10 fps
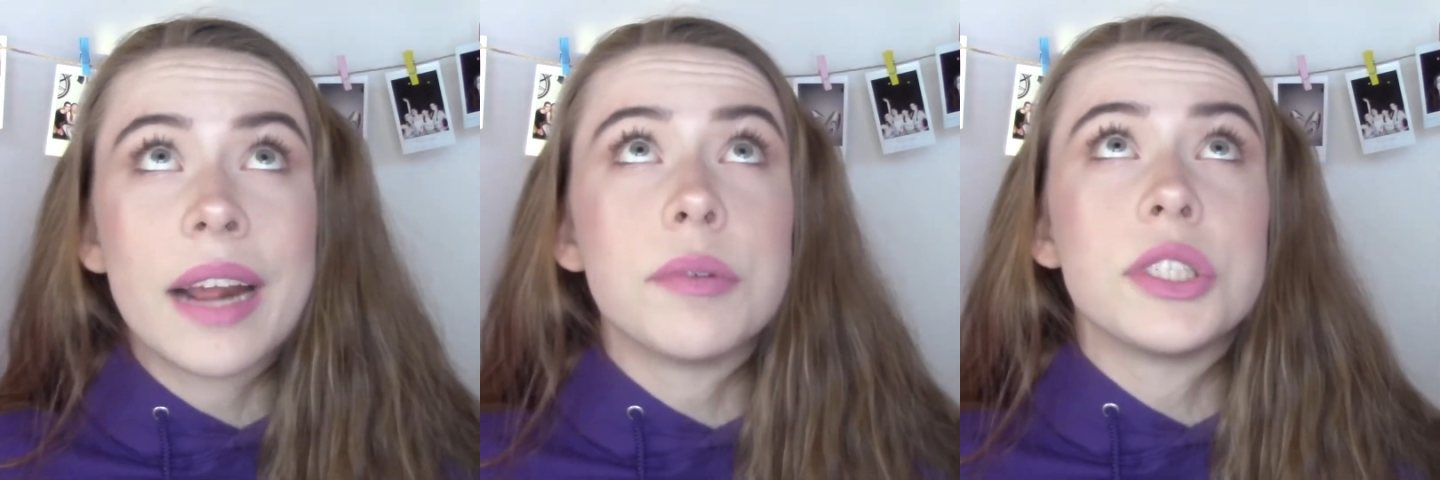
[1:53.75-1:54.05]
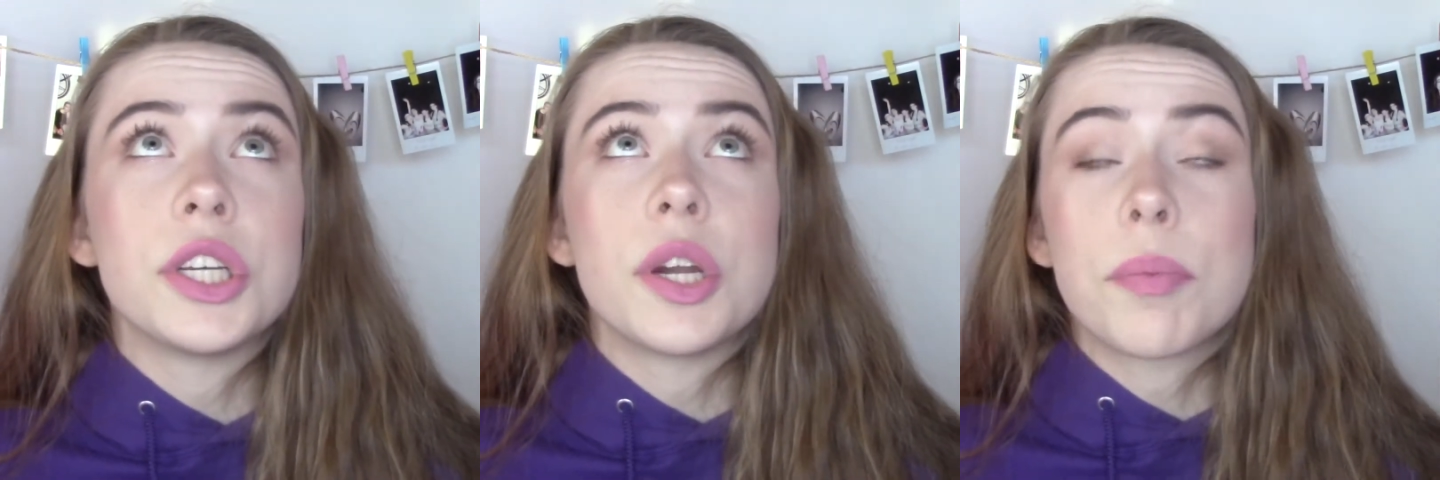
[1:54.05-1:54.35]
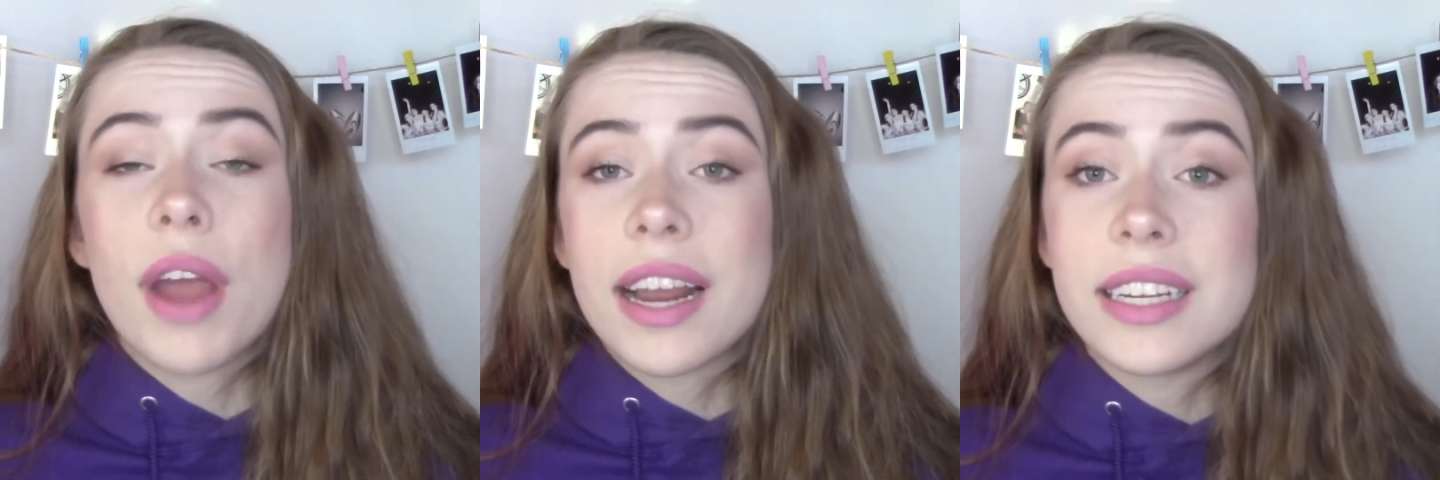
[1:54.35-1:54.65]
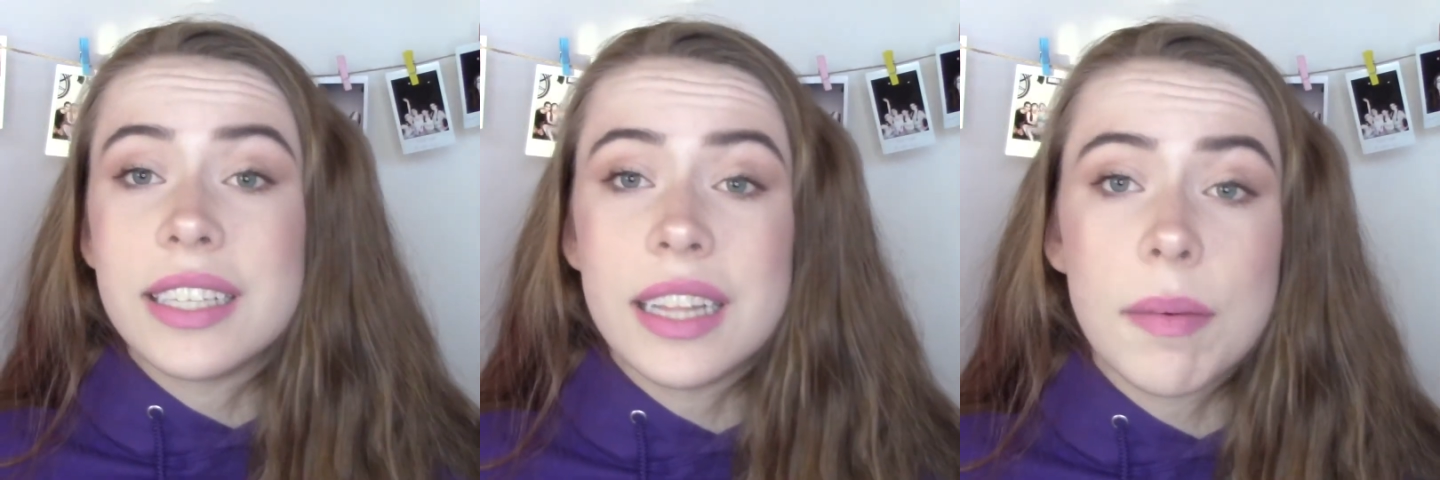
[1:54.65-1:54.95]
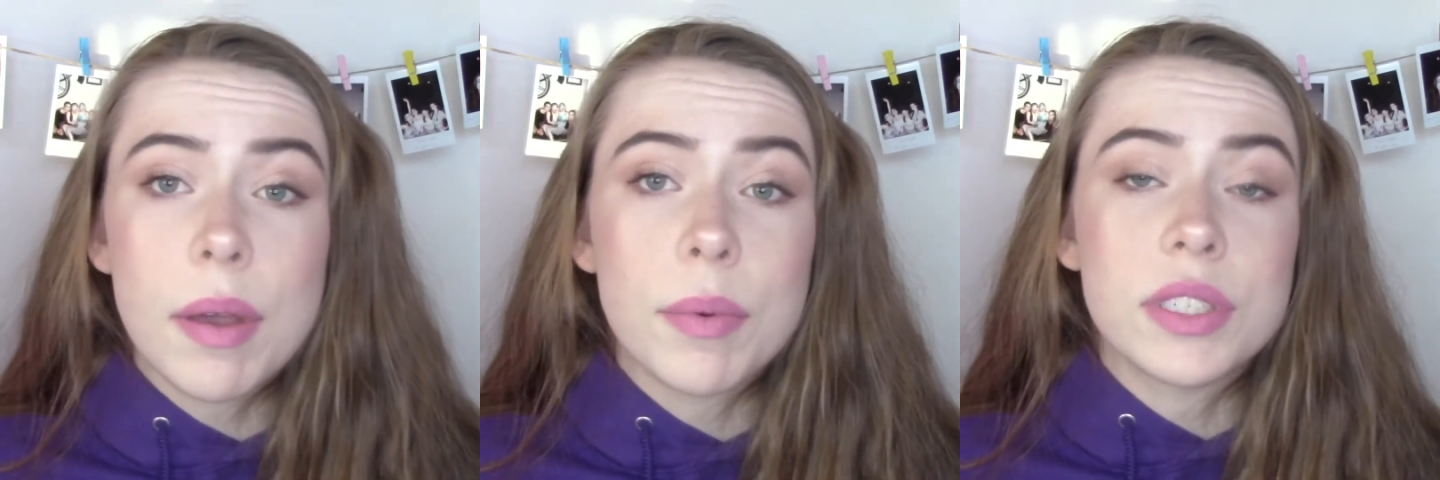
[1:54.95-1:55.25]
I wasn't going to practice in
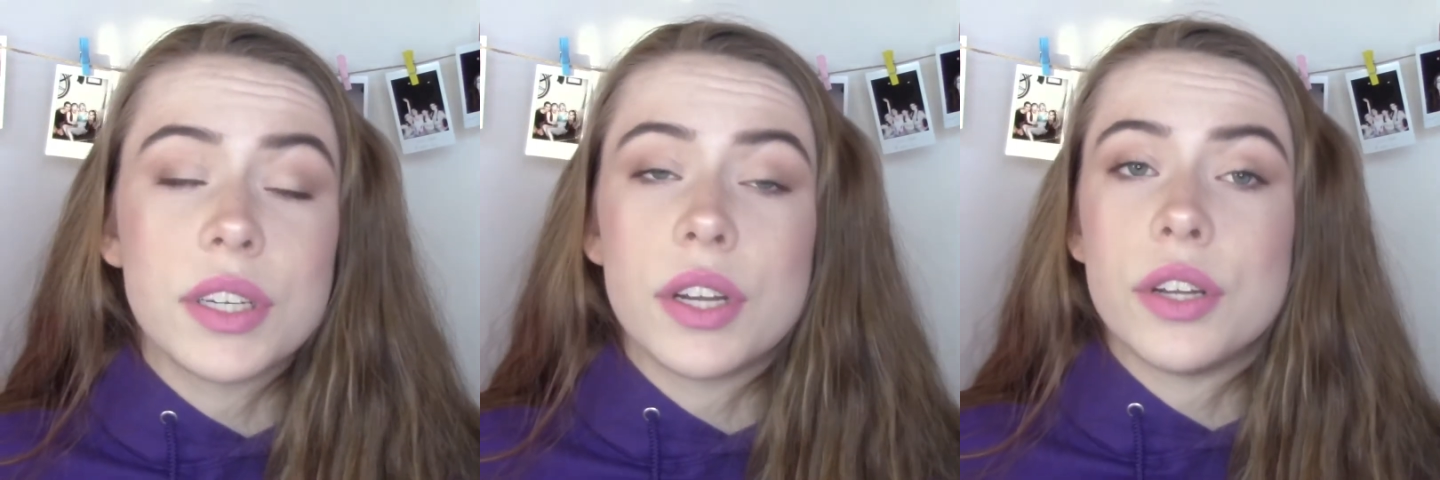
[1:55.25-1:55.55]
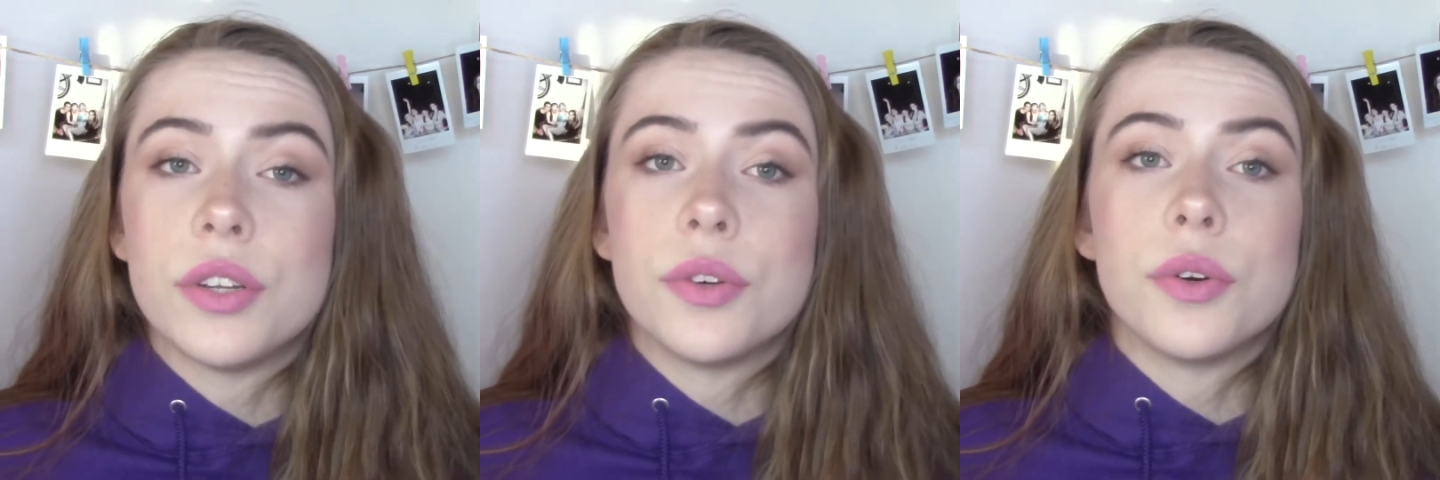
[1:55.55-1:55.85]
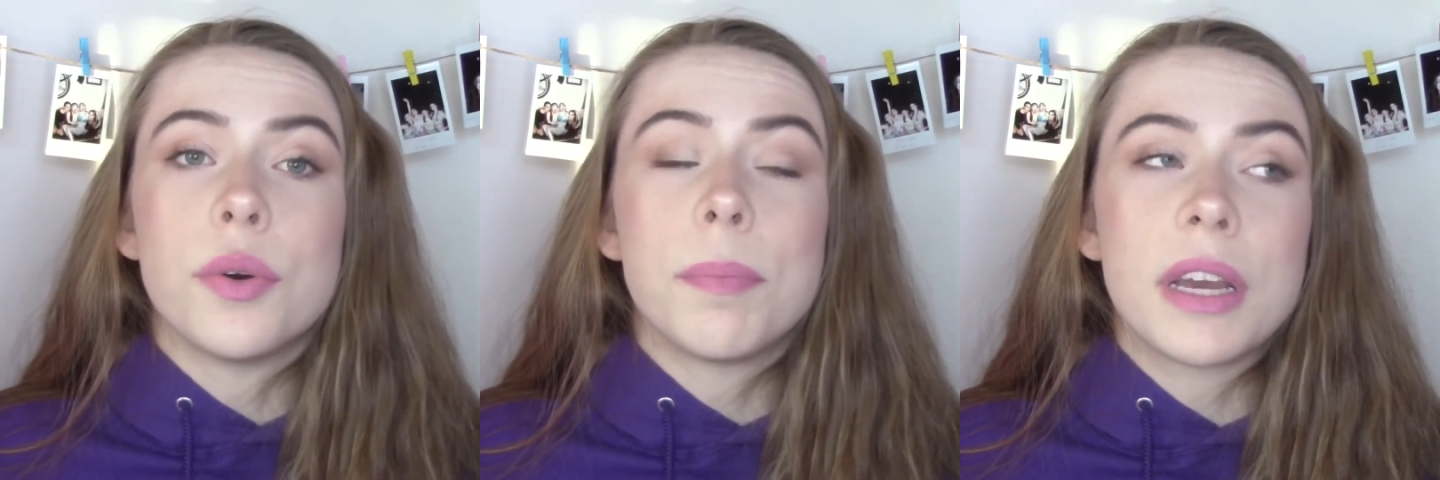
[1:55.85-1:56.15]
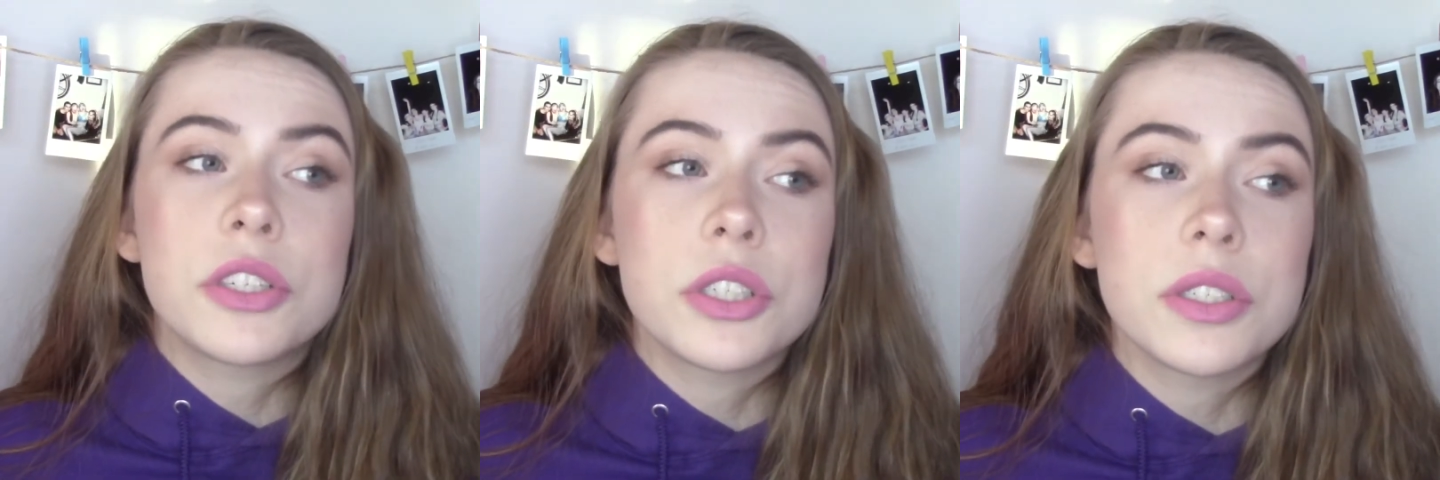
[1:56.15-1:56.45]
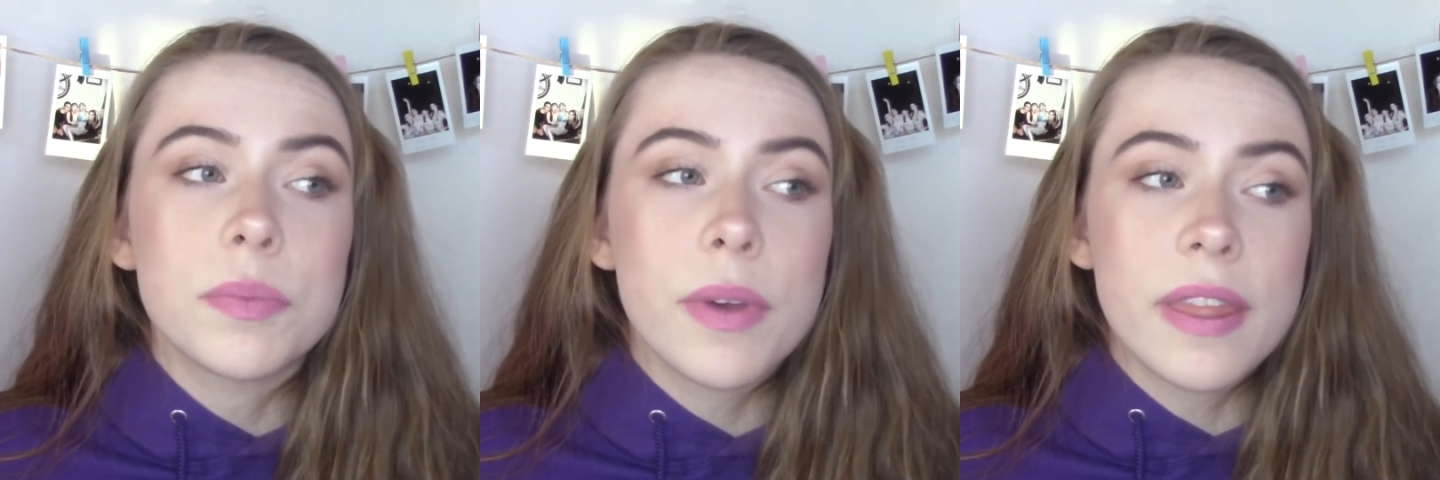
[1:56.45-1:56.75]
them. I wasn't going to do
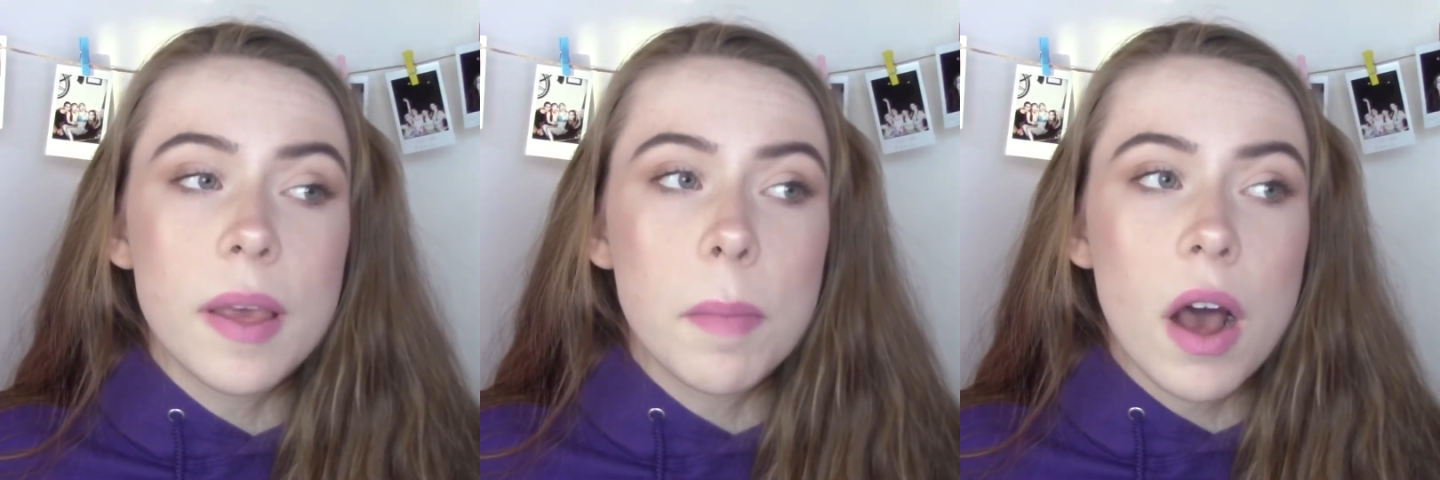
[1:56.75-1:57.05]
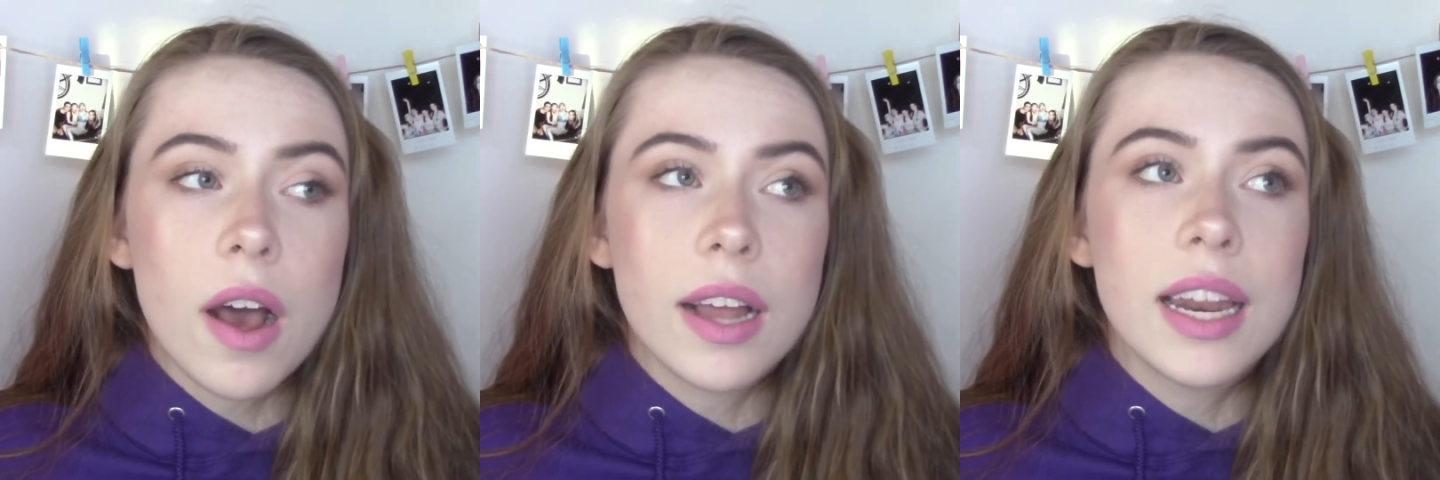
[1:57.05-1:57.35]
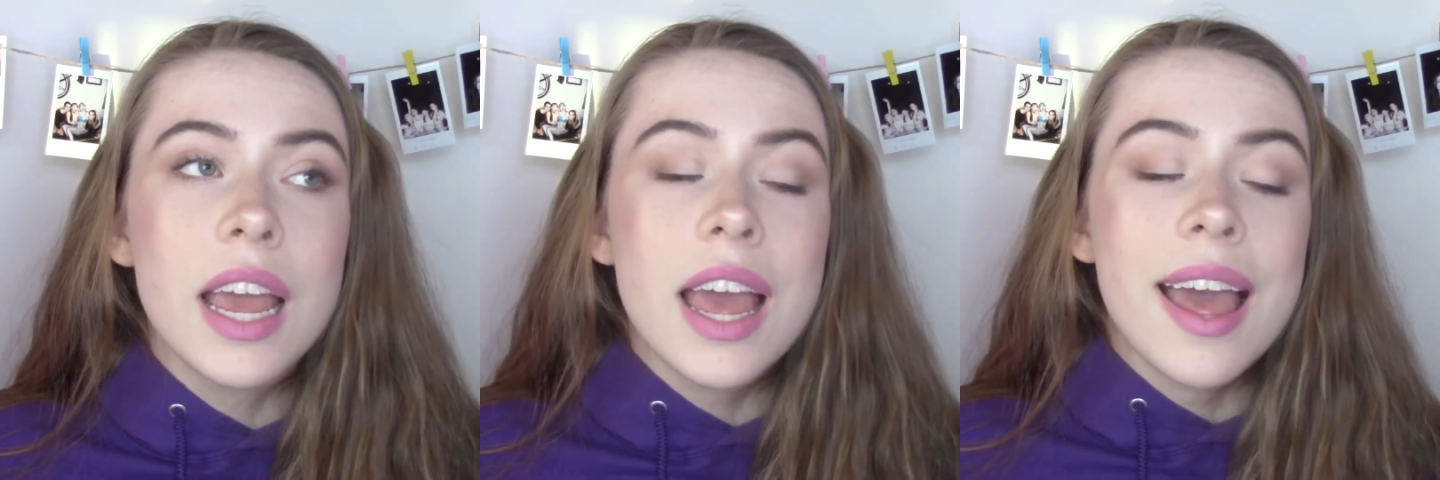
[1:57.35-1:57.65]
pictures with them on.